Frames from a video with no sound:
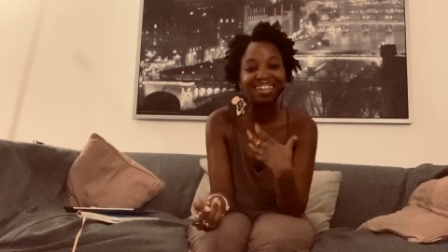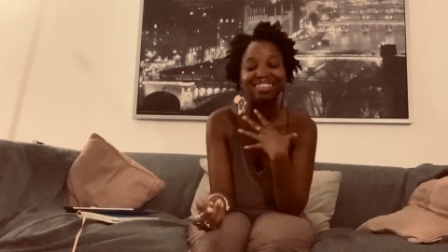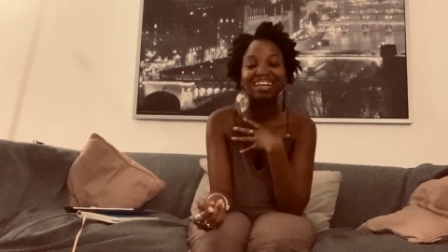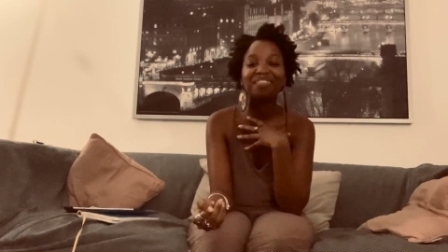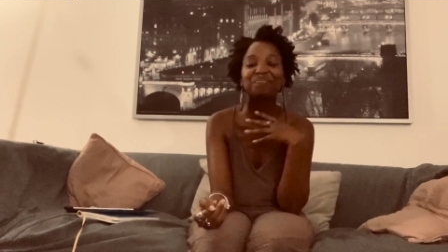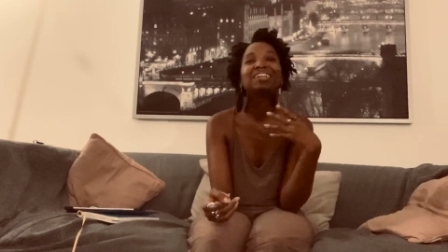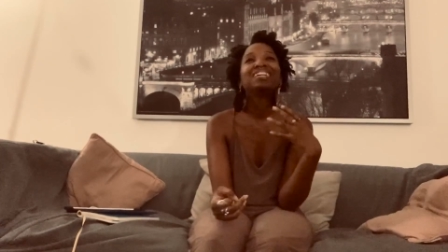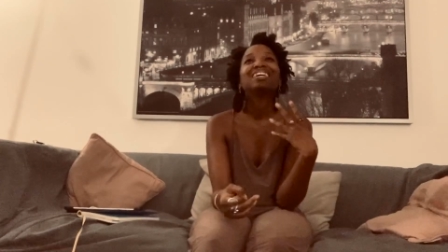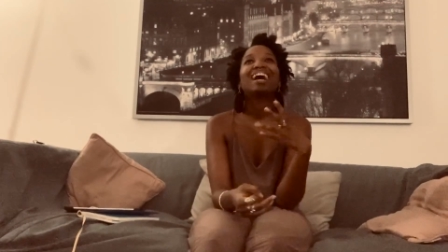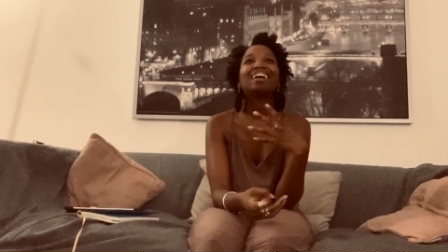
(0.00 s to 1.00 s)
I love
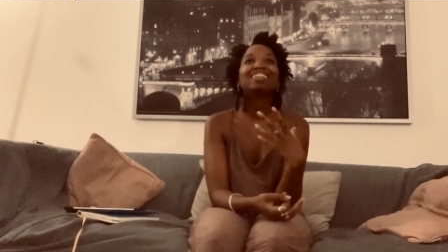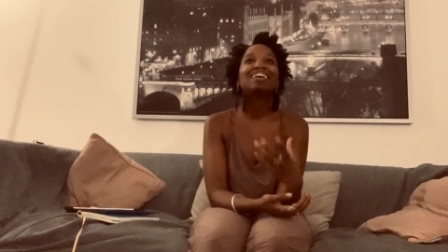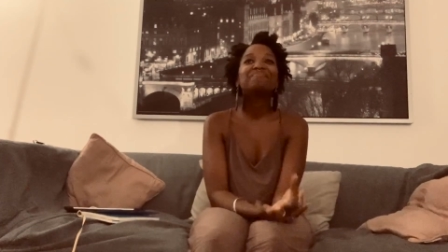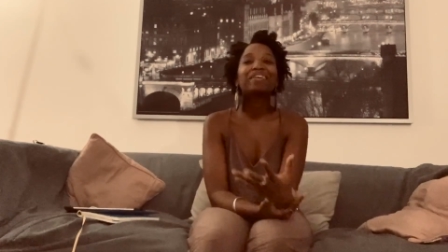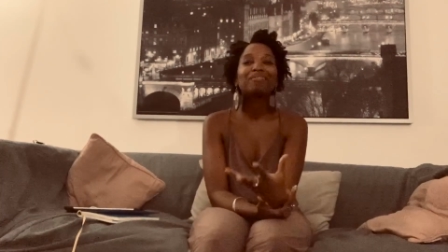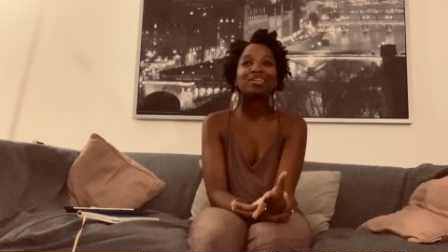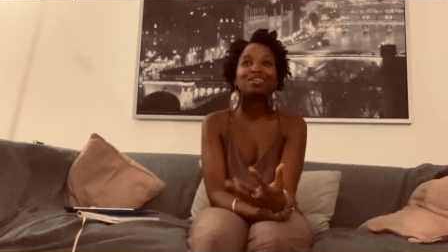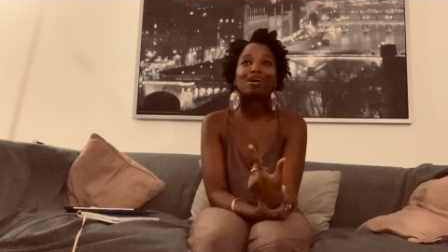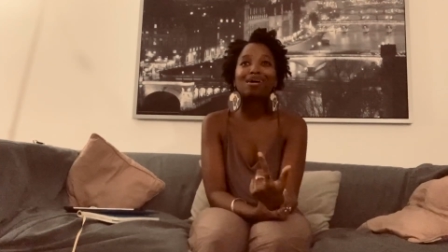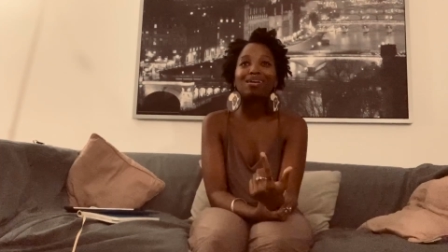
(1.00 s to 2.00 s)
giving
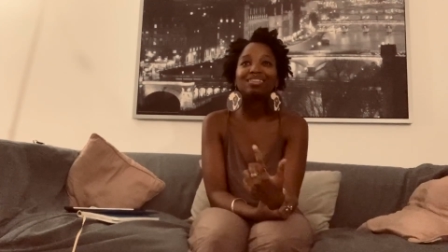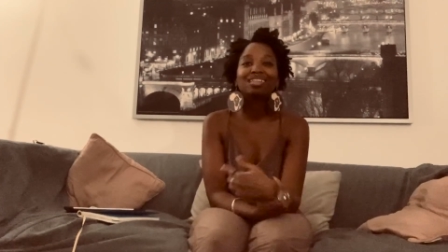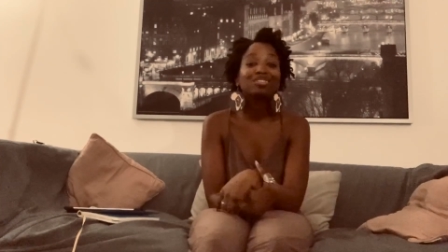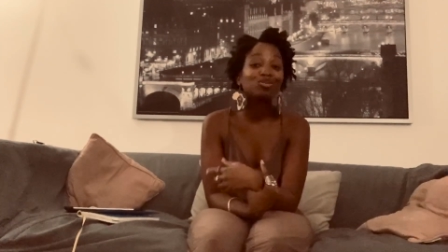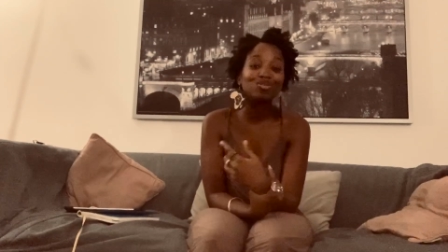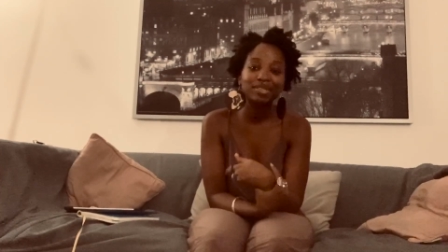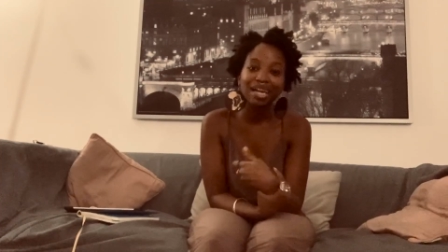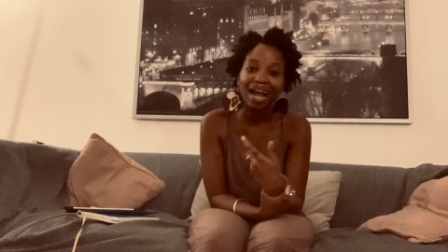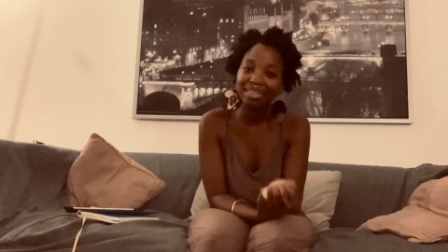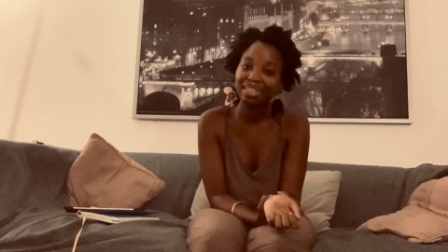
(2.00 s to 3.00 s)
y'all the tools
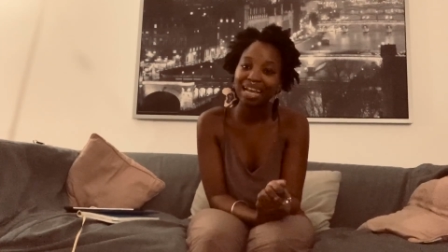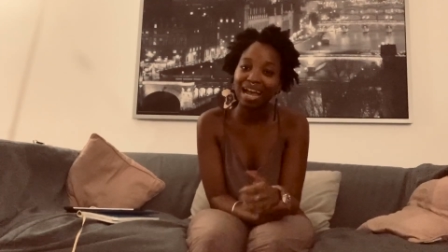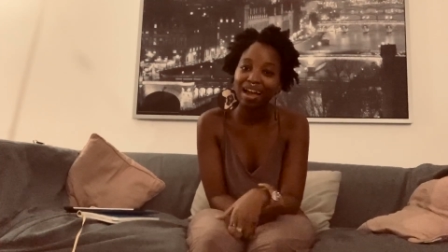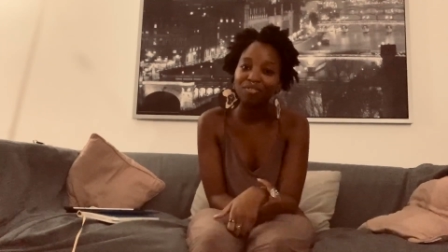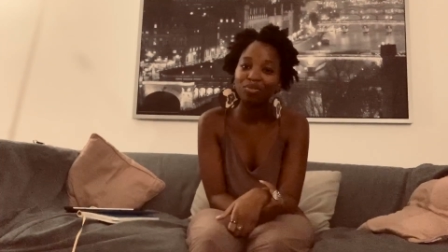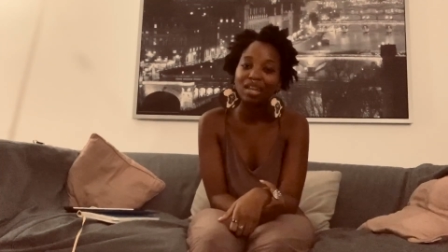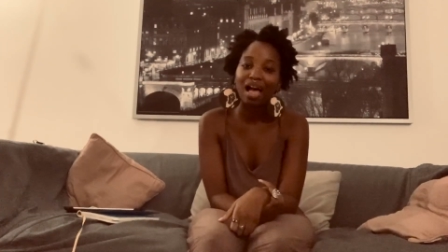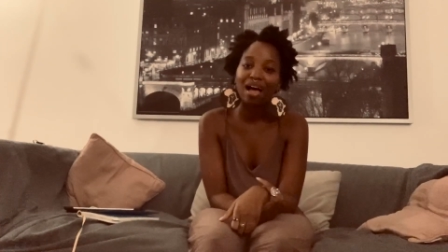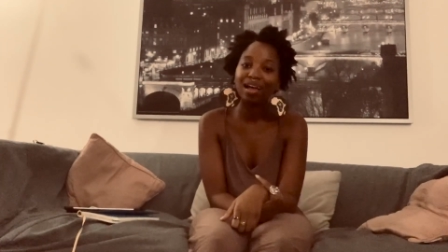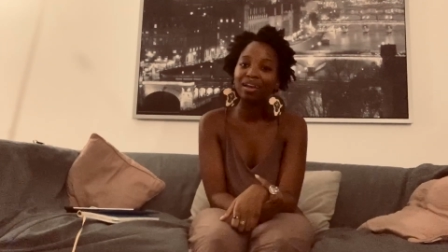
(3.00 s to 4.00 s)
that I didn't have when
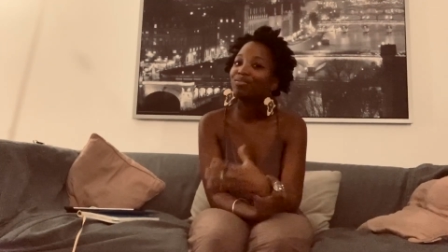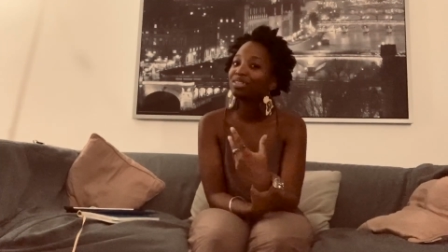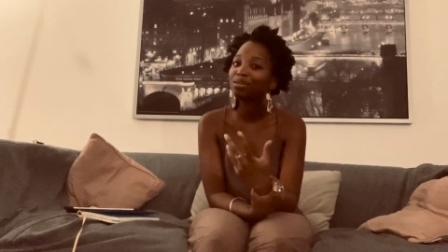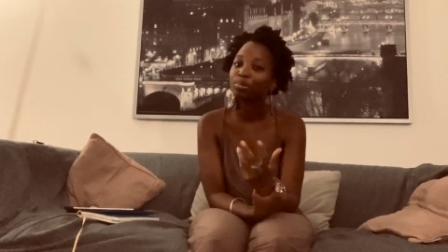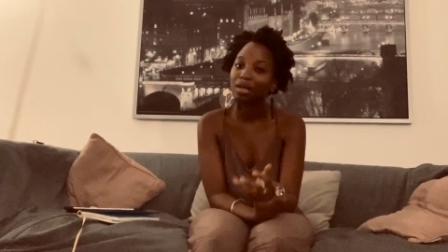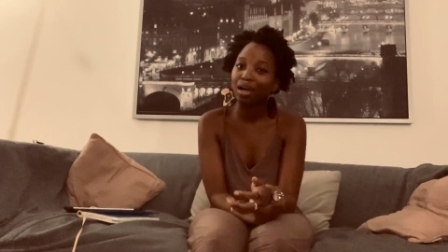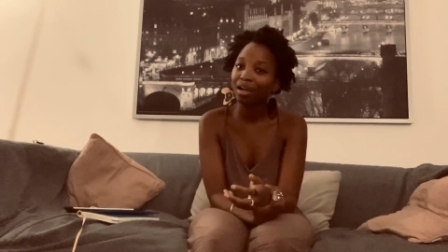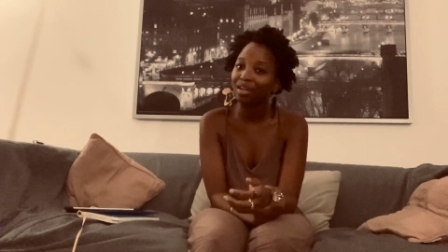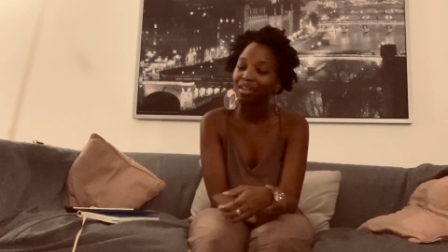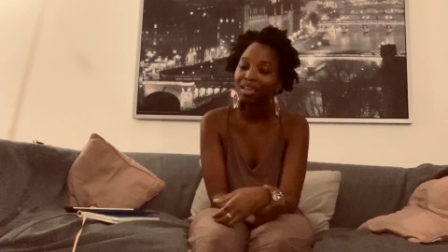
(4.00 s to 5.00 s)
I was
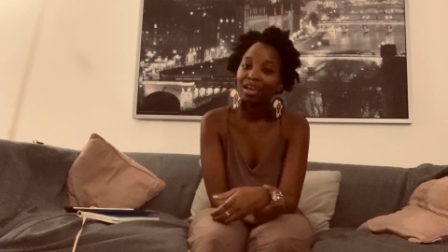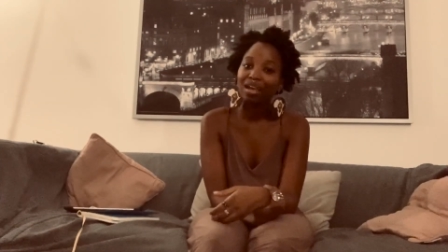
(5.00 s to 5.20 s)
applying,